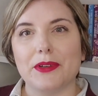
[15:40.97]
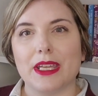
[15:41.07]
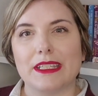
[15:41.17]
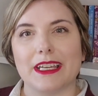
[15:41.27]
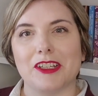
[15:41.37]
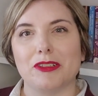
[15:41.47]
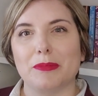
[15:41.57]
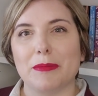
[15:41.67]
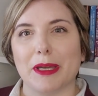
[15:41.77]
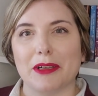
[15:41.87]
and I will be
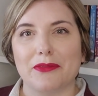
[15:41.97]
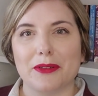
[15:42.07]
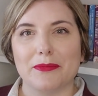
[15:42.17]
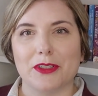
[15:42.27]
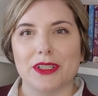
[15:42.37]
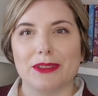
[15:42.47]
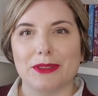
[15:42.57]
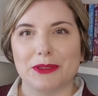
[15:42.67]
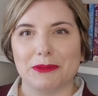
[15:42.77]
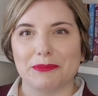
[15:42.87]
back for more
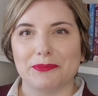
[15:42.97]
soon.